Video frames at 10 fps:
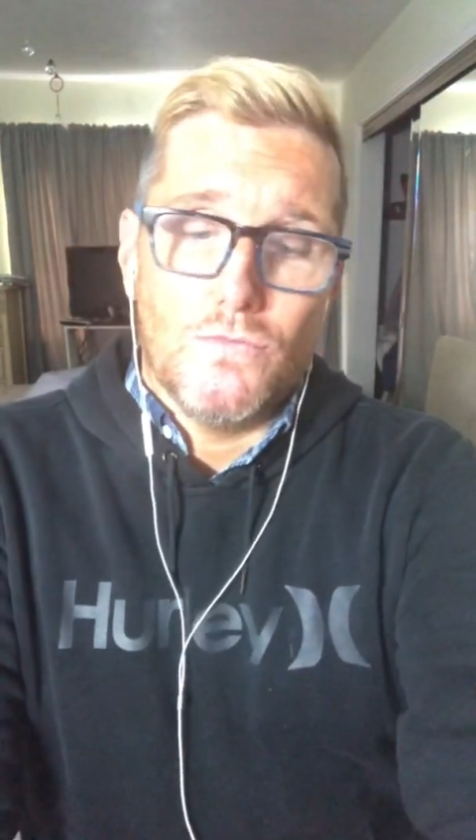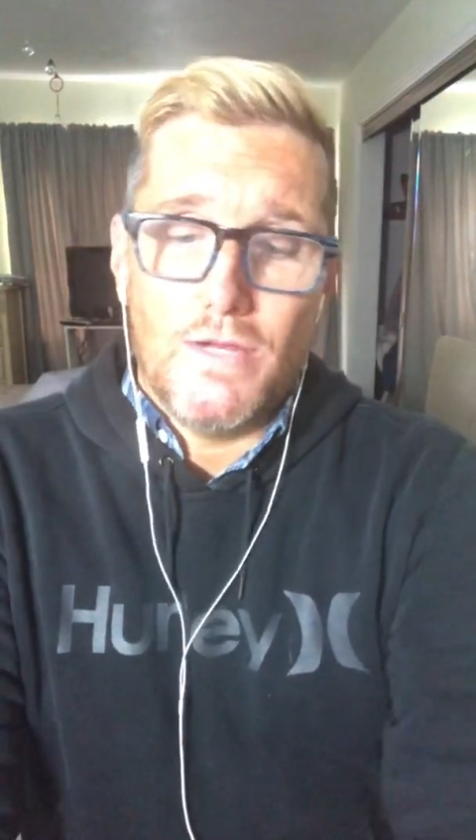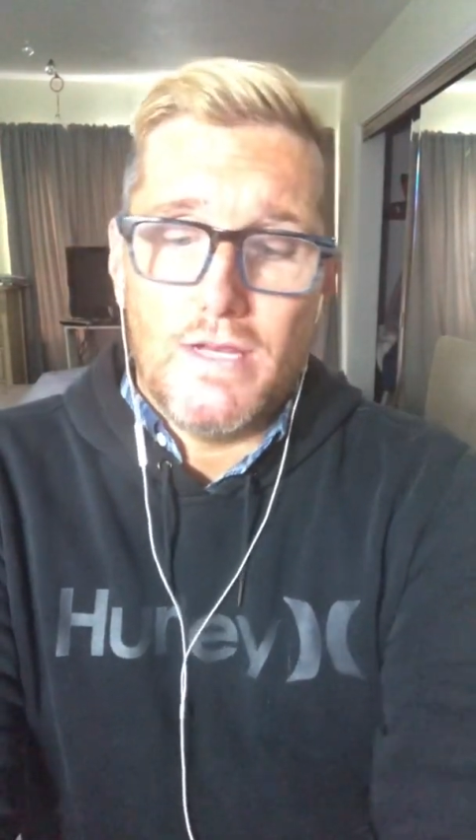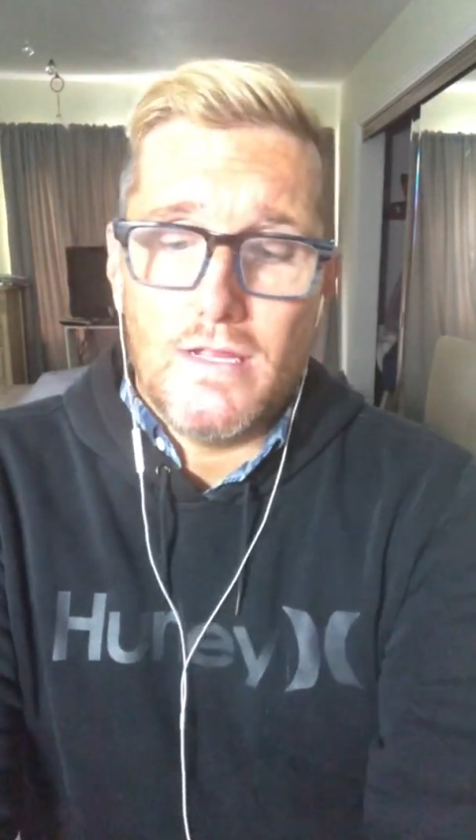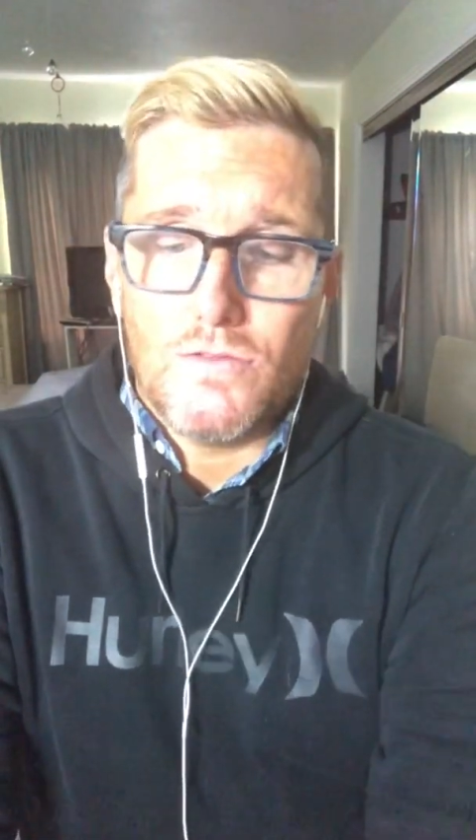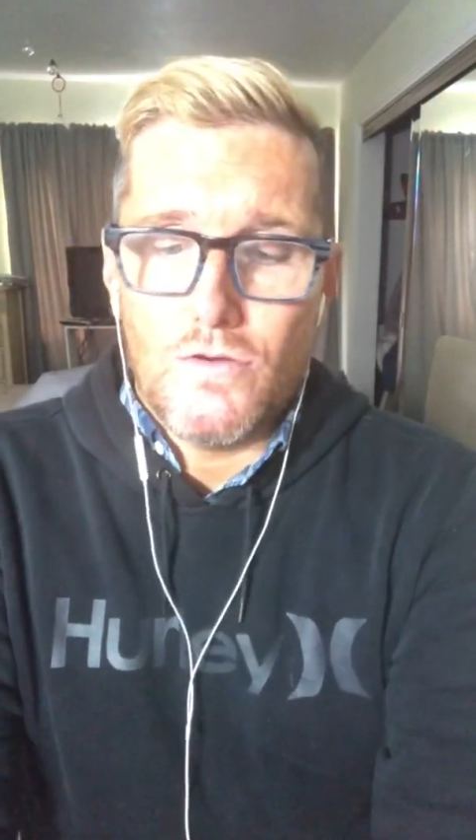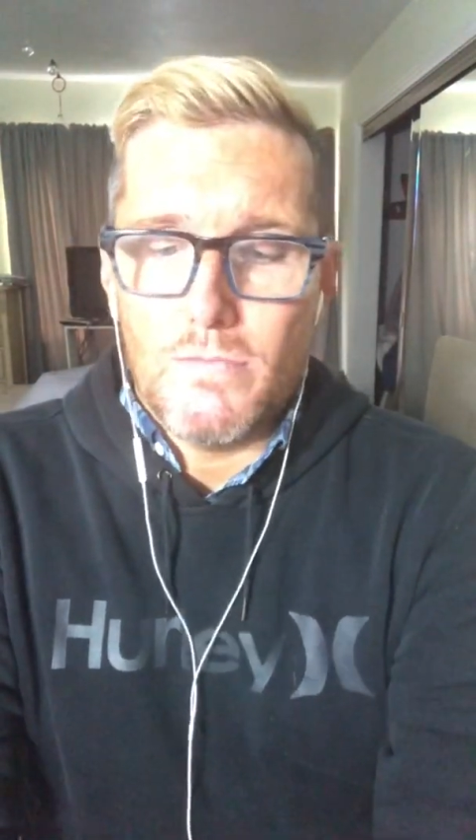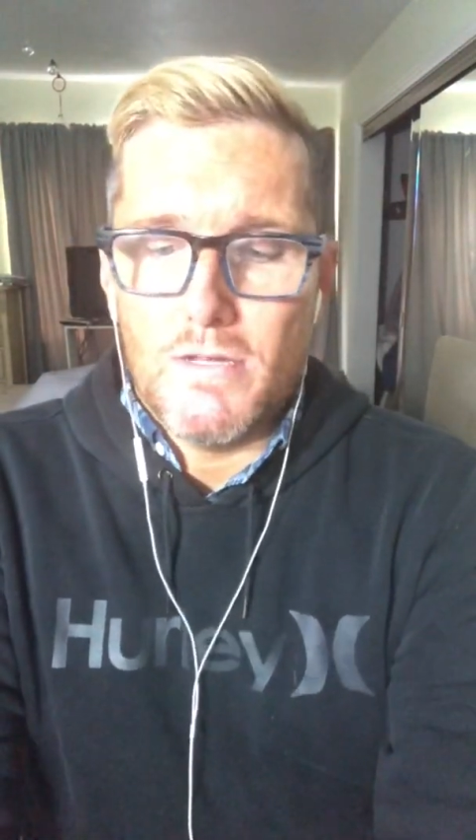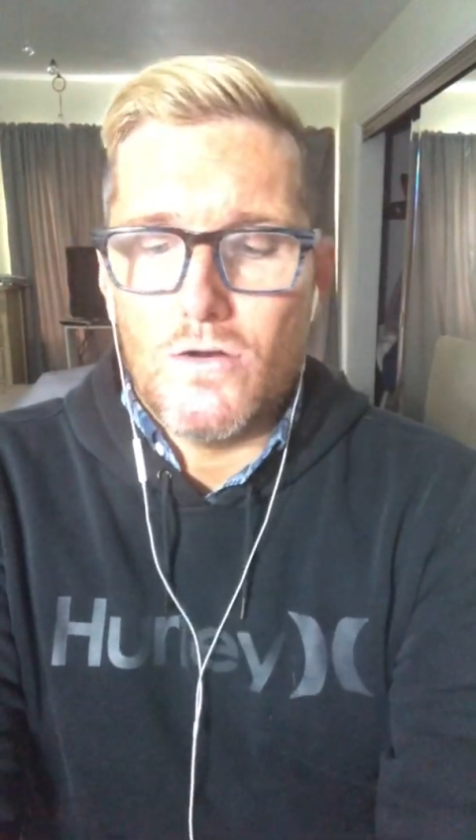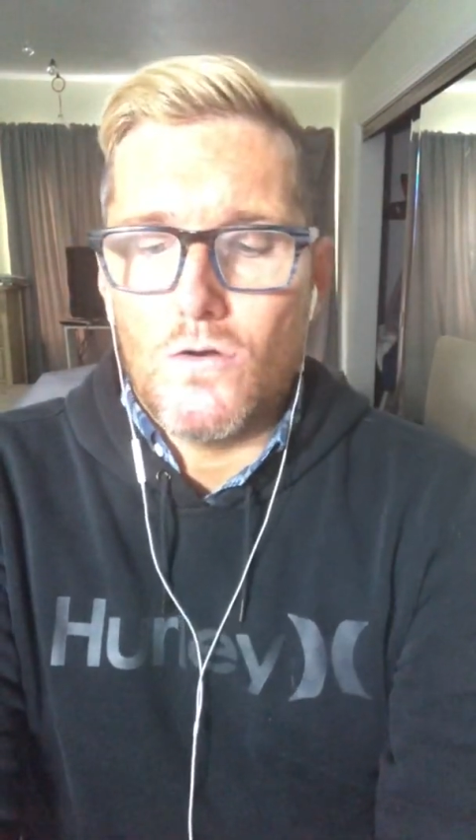reading,
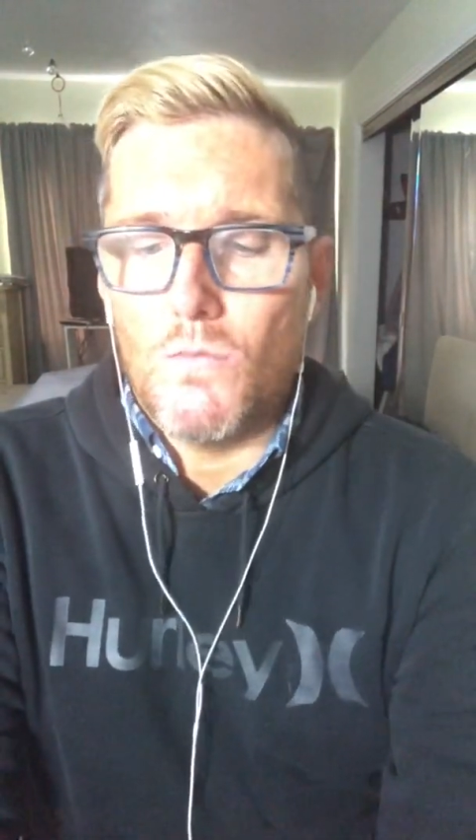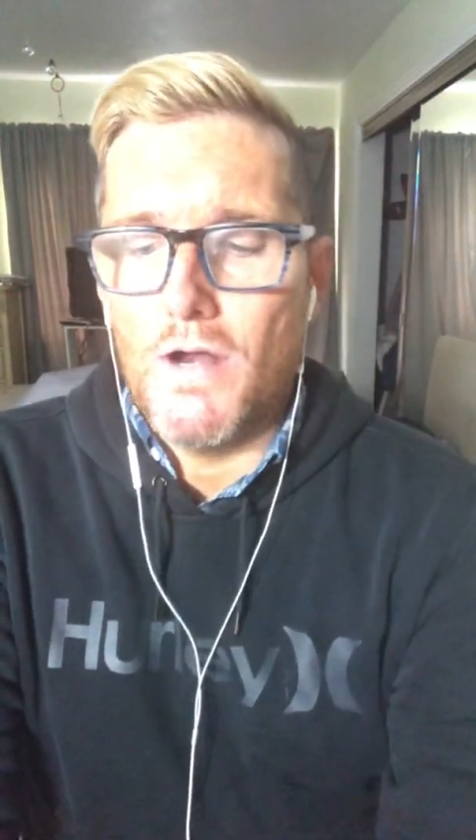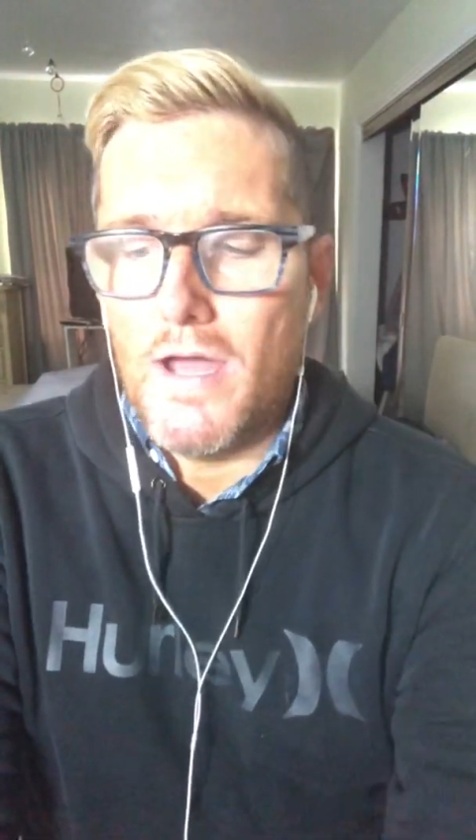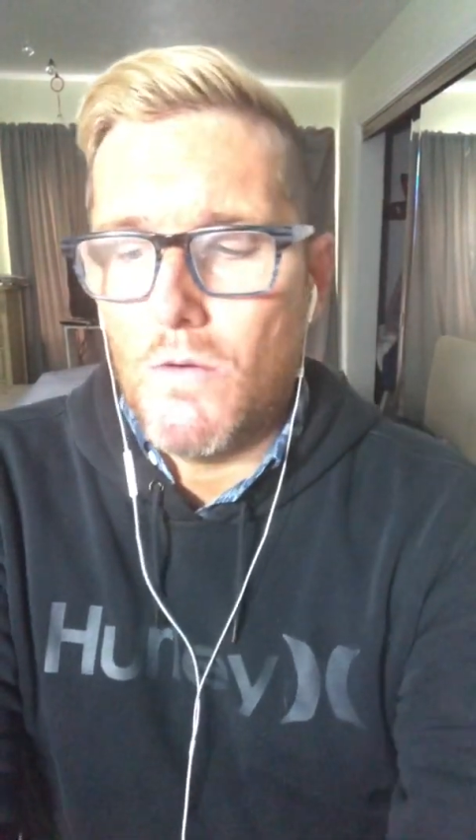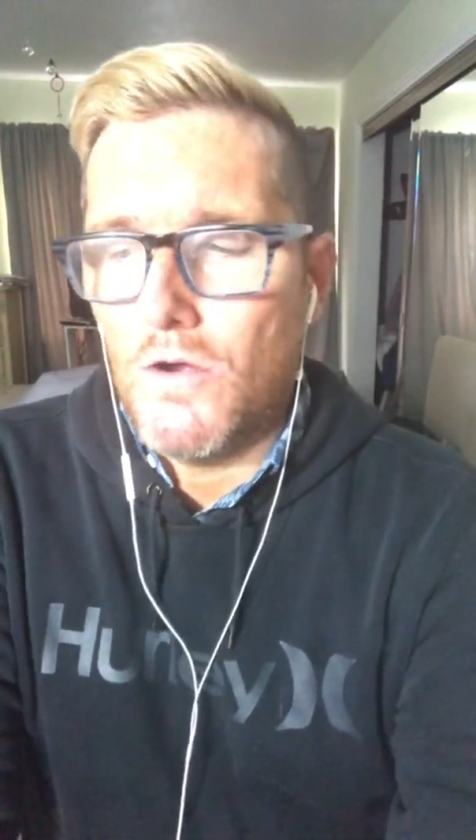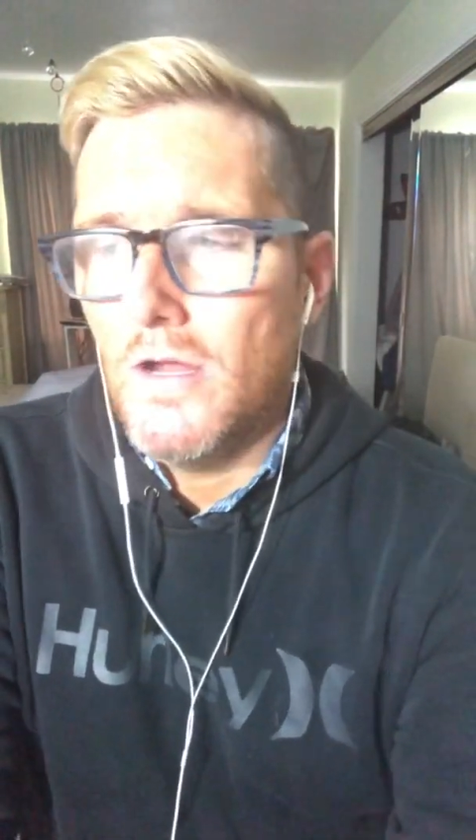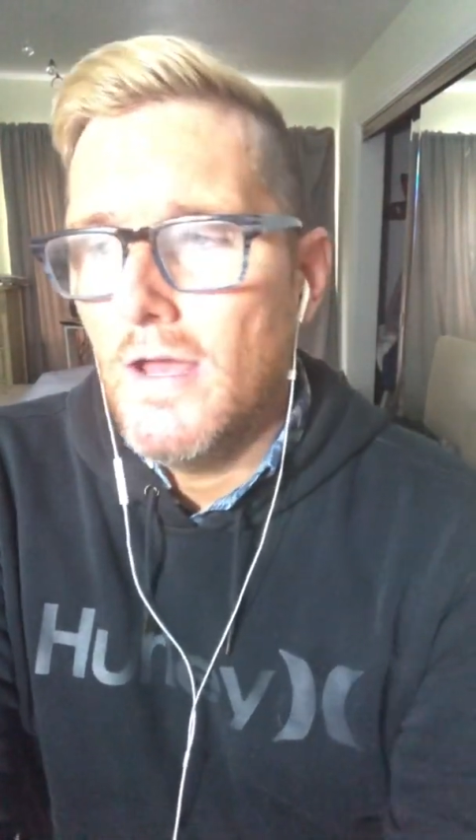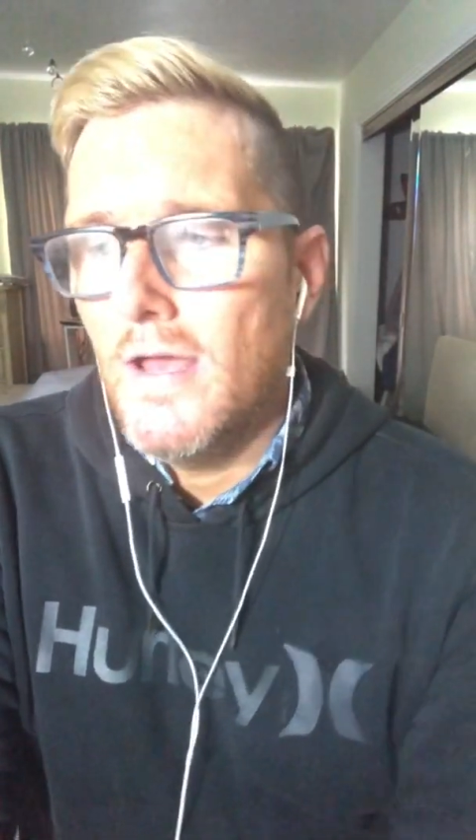30-minute or 1 hour.